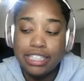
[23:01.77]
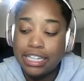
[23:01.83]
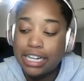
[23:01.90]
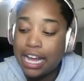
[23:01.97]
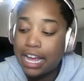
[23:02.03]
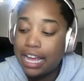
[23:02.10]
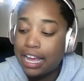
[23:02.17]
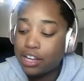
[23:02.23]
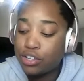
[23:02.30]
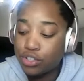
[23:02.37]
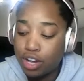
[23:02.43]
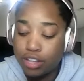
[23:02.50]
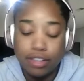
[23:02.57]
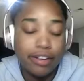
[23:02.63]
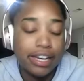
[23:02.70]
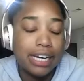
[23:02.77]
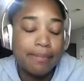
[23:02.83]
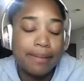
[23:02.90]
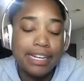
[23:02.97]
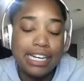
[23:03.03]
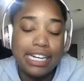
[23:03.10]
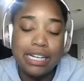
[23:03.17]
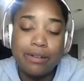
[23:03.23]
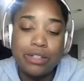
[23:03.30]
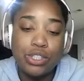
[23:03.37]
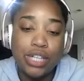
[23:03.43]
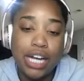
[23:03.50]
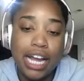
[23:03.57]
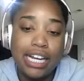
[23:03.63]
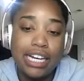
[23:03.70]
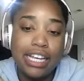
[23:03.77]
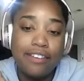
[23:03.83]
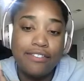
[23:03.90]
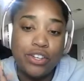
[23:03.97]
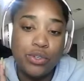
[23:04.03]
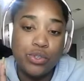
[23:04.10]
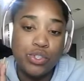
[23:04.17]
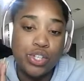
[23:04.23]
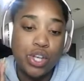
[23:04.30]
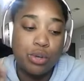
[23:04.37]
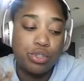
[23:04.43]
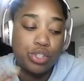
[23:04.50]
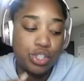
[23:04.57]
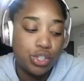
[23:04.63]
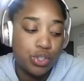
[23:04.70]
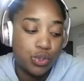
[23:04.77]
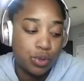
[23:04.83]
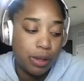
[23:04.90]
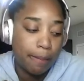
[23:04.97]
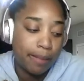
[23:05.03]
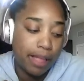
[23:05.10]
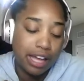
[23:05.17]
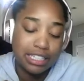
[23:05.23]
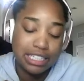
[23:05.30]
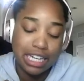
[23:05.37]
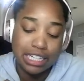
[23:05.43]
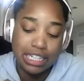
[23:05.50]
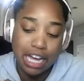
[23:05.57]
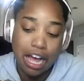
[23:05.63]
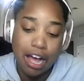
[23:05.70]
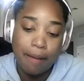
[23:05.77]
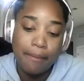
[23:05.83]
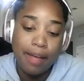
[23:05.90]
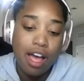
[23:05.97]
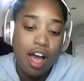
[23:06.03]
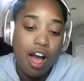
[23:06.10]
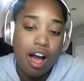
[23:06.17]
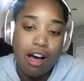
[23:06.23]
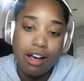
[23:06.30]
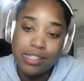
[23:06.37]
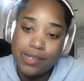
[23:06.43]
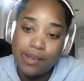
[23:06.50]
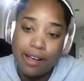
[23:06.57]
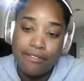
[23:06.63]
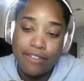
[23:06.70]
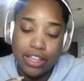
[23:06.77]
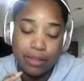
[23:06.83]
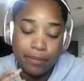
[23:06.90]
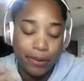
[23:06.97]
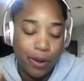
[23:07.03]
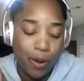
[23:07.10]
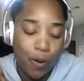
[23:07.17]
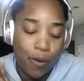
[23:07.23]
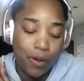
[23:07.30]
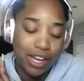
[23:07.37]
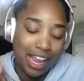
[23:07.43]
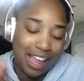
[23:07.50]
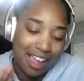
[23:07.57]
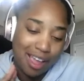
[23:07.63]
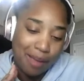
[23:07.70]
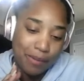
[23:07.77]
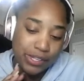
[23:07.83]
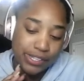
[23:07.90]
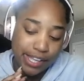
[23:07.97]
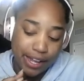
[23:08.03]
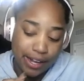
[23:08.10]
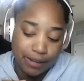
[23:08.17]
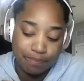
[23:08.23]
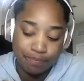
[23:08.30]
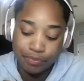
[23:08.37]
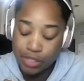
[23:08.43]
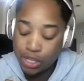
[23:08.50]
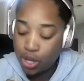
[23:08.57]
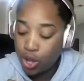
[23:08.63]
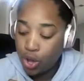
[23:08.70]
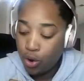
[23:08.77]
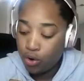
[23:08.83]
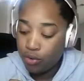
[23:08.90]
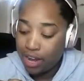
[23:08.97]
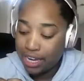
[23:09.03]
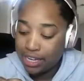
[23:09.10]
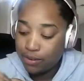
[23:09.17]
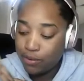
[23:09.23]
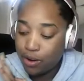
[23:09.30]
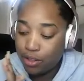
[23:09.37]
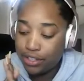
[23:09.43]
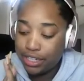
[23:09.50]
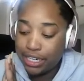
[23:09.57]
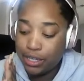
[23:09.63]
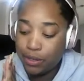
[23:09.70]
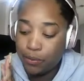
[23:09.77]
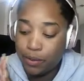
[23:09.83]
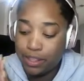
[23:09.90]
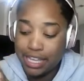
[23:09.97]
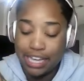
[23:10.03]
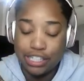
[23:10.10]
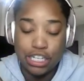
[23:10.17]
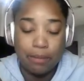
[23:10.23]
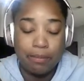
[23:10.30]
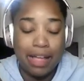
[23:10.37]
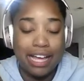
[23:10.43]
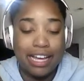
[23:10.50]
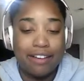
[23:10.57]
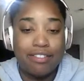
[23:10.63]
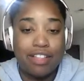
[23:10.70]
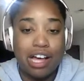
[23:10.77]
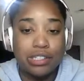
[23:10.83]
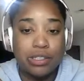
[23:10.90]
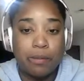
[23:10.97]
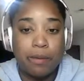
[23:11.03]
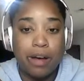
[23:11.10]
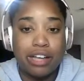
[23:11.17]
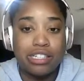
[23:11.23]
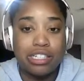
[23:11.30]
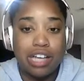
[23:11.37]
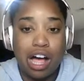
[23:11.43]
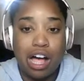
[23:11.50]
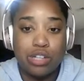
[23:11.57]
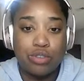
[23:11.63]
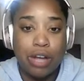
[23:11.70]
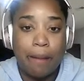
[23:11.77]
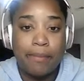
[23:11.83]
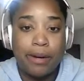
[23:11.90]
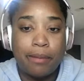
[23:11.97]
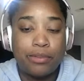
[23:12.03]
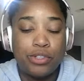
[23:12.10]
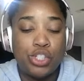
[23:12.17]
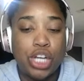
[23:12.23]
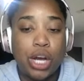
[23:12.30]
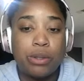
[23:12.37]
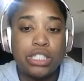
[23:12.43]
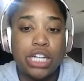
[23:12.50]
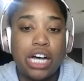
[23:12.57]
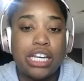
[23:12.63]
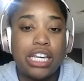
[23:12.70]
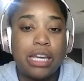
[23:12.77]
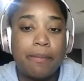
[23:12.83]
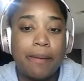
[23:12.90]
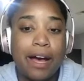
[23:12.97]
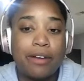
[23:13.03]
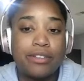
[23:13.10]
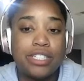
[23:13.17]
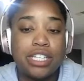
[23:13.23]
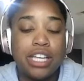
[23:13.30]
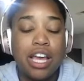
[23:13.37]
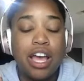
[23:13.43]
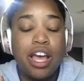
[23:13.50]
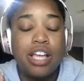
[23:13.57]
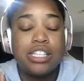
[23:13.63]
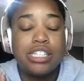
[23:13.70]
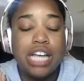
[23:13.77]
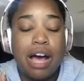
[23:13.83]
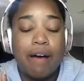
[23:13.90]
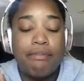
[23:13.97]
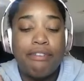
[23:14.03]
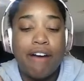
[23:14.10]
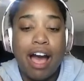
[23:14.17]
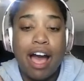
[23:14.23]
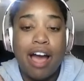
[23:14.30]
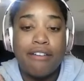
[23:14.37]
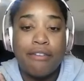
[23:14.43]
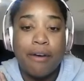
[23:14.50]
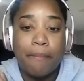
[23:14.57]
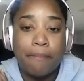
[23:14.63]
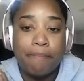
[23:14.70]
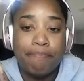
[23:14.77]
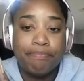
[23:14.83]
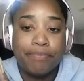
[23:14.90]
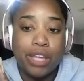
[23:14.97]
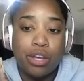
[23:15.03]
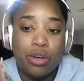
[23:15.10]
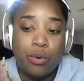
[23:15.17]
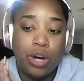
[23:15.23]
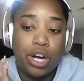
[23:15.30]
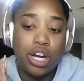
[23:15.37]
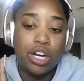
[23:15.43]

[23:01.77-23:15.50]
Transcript: and I strongly recommend anyone try it if you so choose. SweatBlock.com. Also available on Amazon. We're rocking and rolling here with AJ Black of Locked On Boston College, wrapping up the show and talking about top 5 who